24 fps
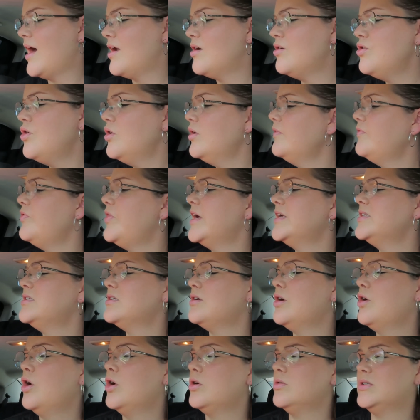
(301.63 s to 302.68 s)
I don't know if that's
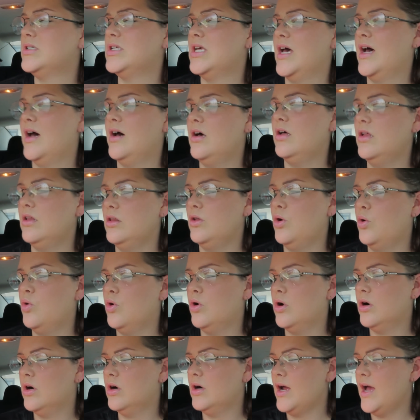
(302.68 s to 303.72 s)
a hotel
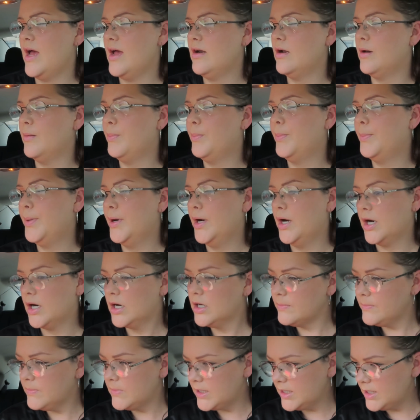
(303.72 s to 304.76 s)
or an
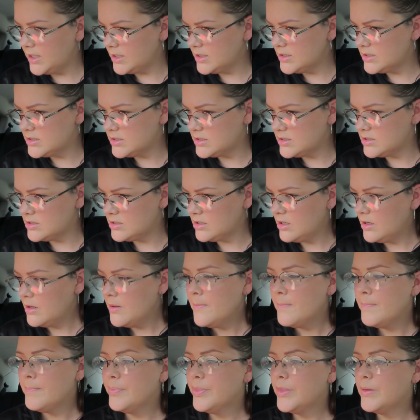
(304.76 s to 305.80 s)
apartment,
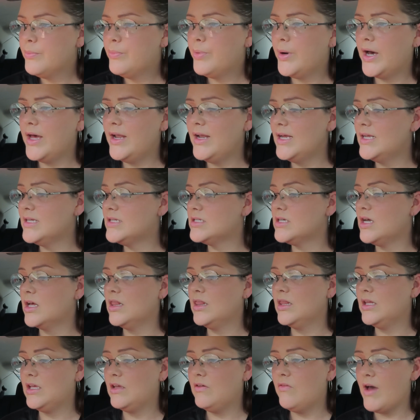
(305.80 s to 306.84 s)
but it's a
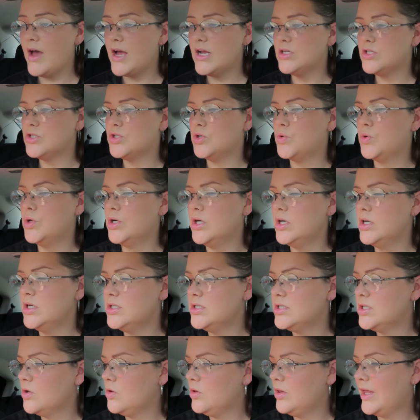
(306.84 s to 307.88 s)
leave at door,
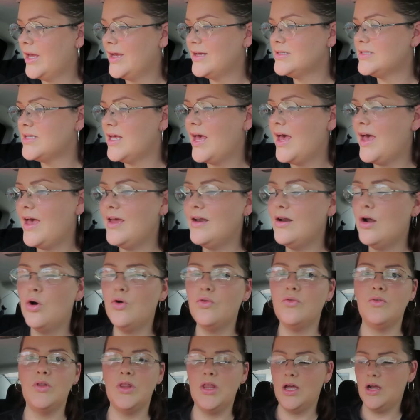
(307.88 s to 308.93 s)
so let's head
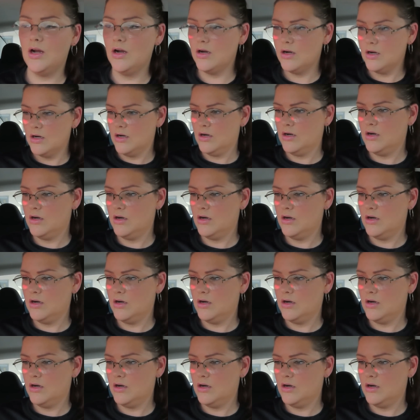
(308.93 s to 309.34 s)
over there.